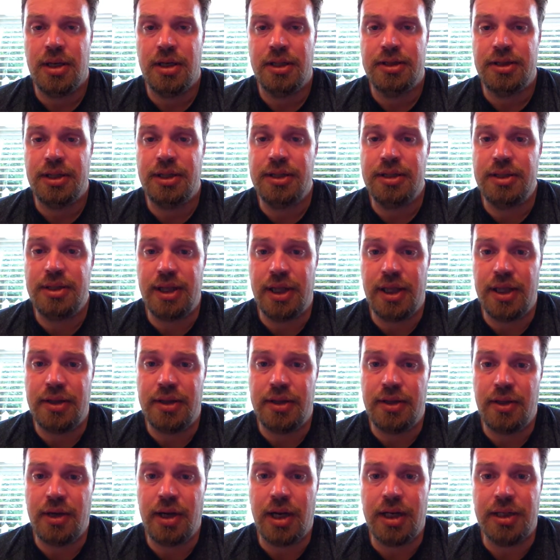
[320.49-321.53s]
Since then,
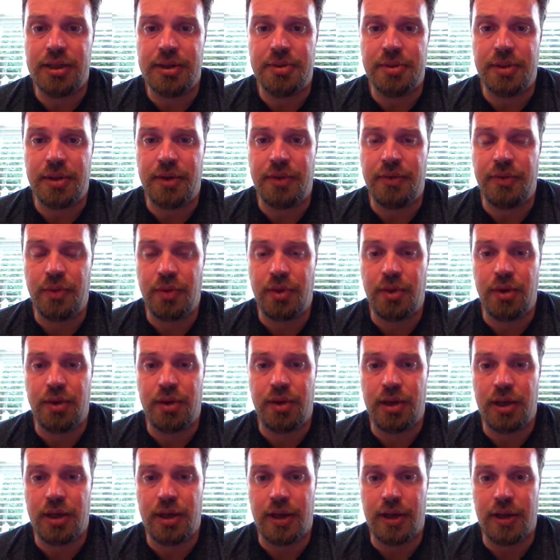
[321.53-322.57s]
there has been a few,
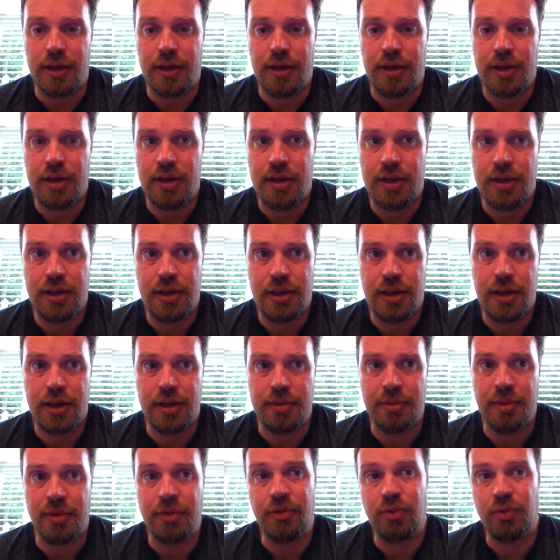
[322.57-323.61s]

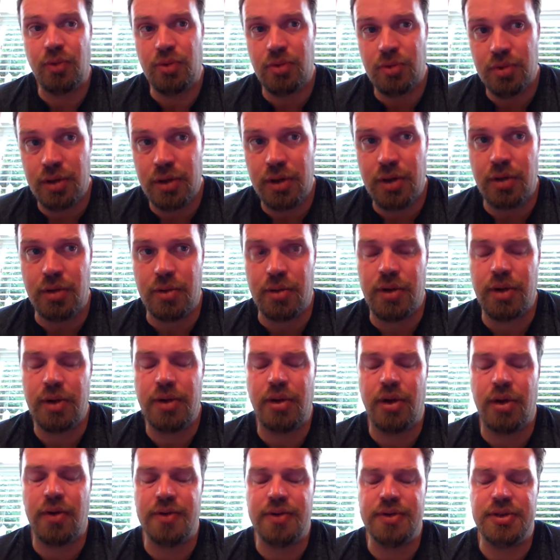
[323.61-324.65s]

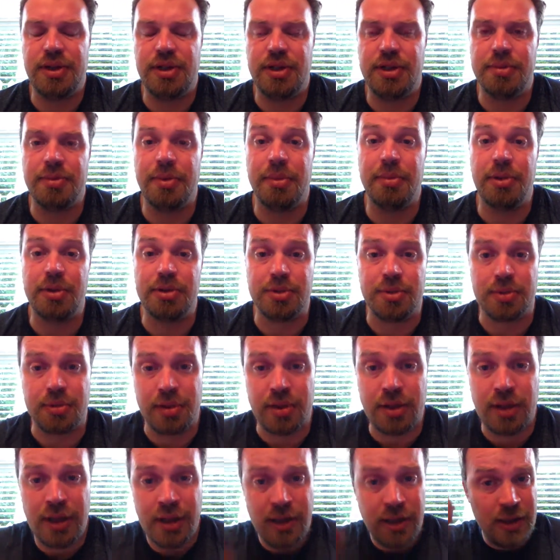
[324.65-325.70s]
obviously there's been
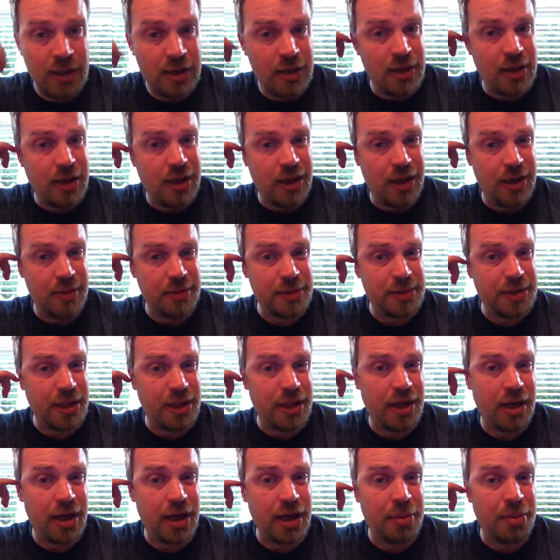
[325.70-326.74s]
multiple
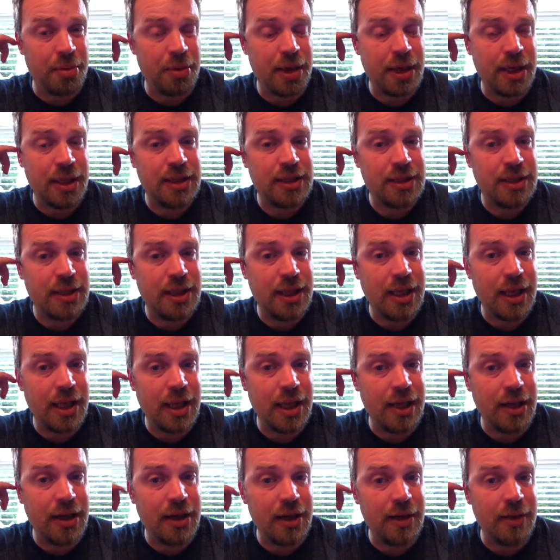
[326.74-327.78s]
psychotic breaks,
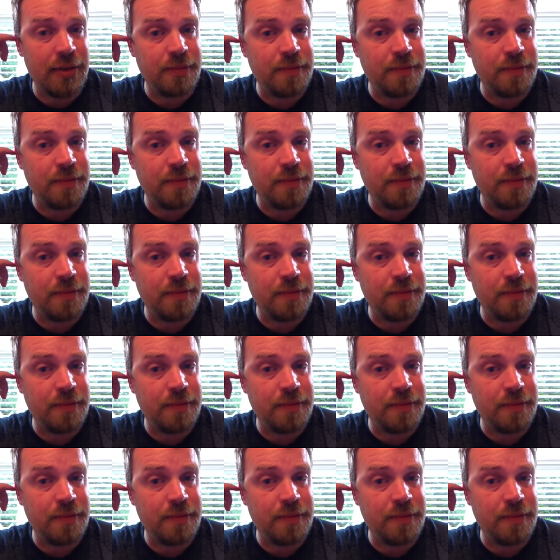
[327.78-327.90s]
and